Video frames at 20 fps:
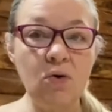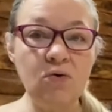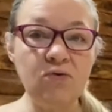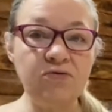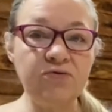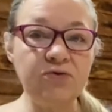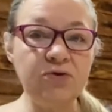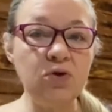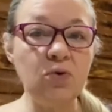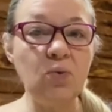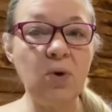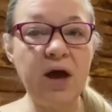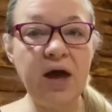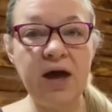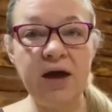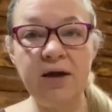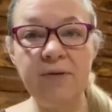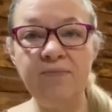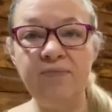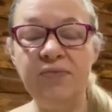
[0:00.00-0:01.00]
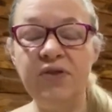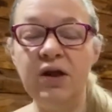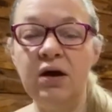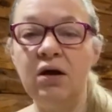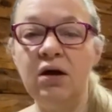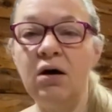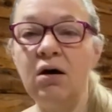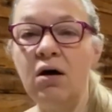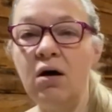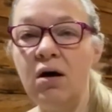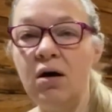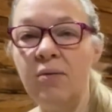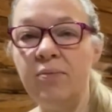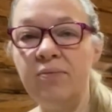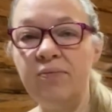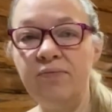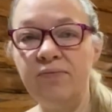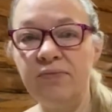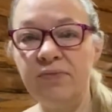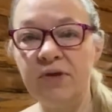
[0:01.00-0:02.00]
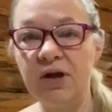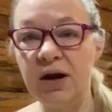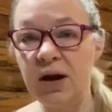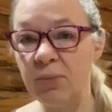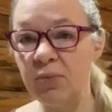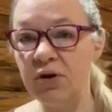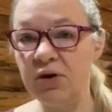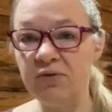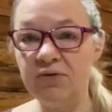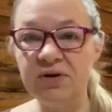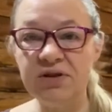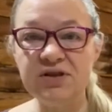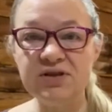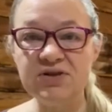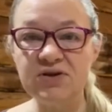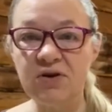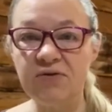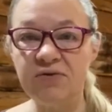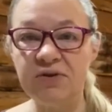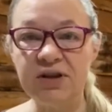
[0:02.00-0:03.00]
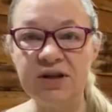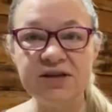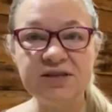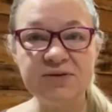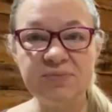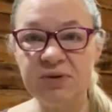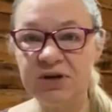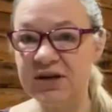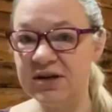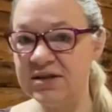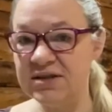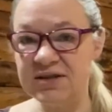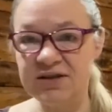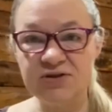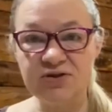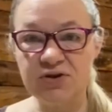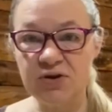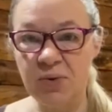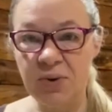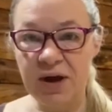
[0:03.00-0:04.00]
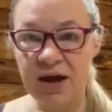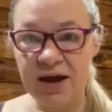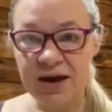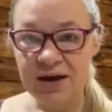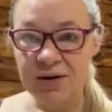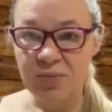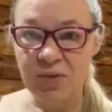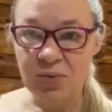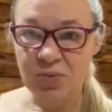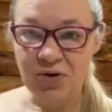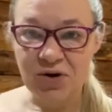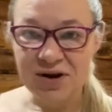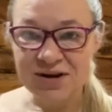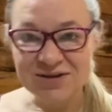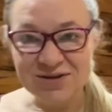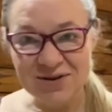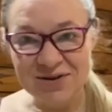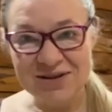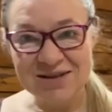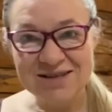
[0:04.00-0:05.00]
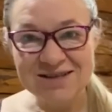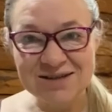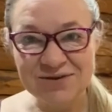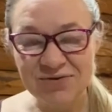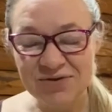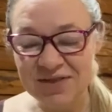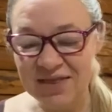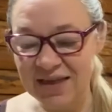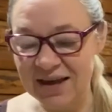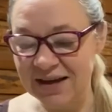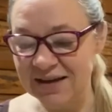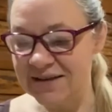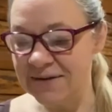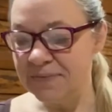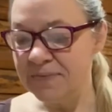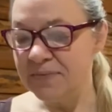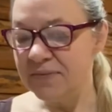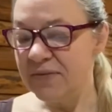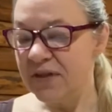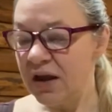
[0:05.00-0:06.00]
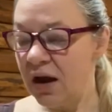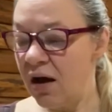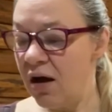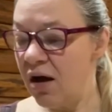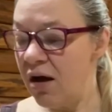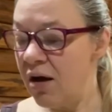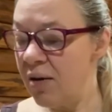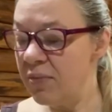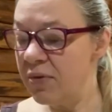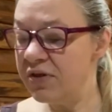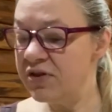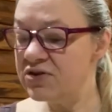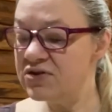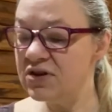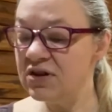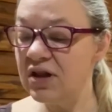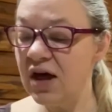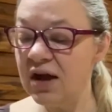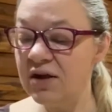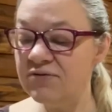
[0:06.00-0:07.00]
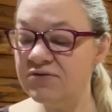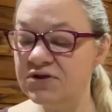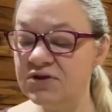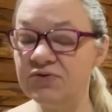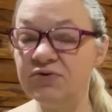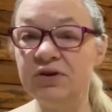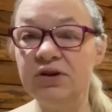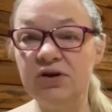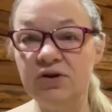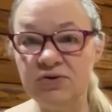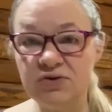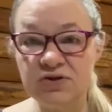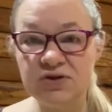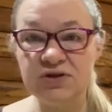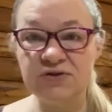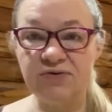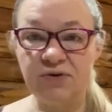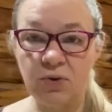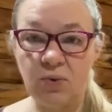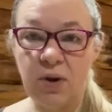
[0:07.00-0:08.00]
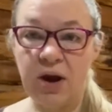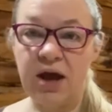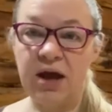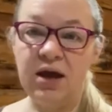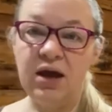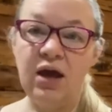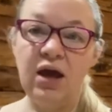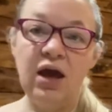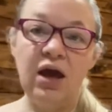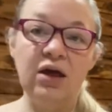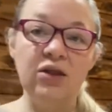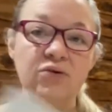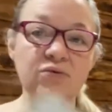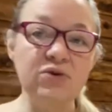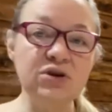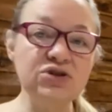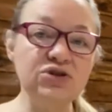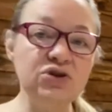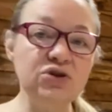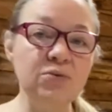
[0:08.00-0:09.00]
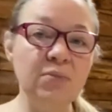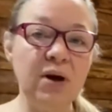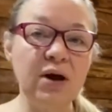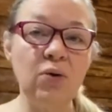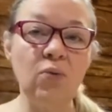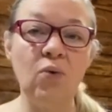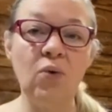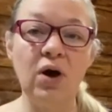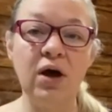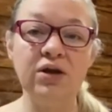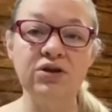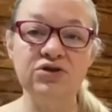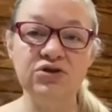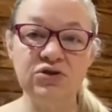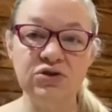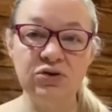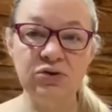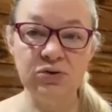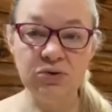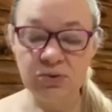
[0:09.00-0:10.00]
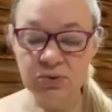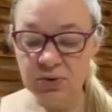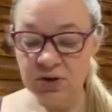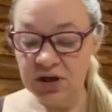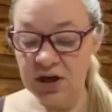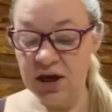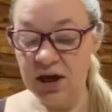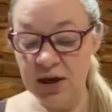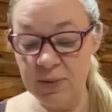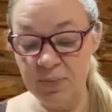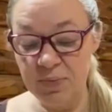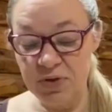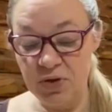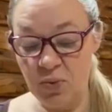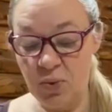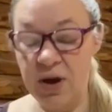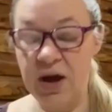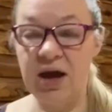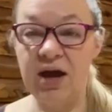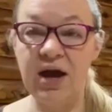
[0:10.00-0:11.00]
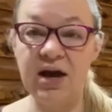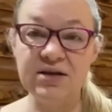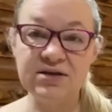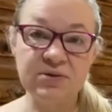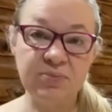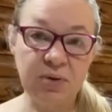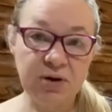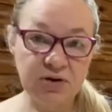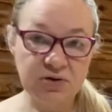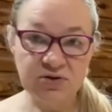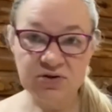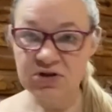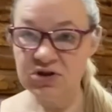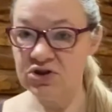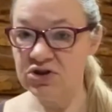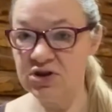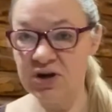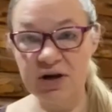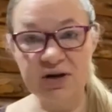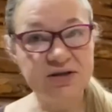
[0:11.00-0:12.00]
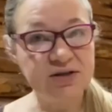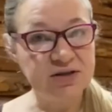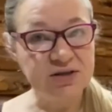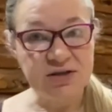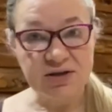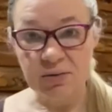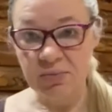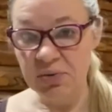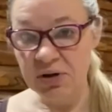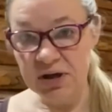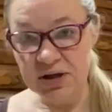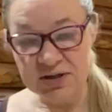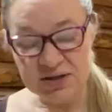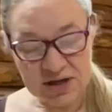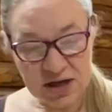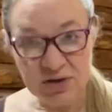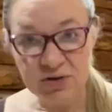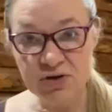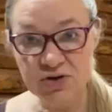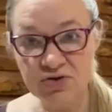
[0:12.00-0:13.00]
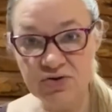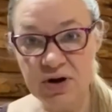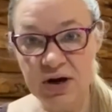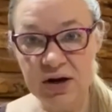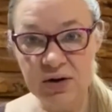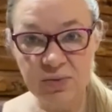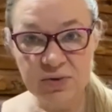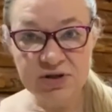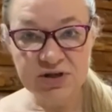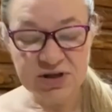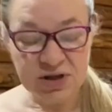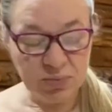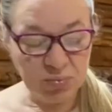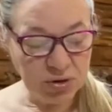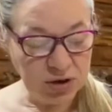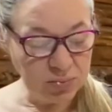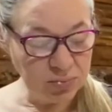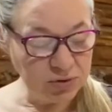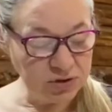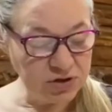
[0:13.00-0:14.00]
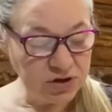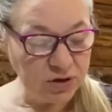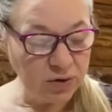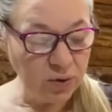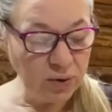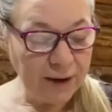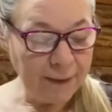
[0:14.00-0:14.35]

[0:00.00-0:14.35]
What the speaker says: for the whey, and I'm going to read this off a list because there's no way I can memorize all these different things. There's a lot of different uses for whey. And the reason you might want to keep the whey as opposed to just dumping it down the drain, which some people do,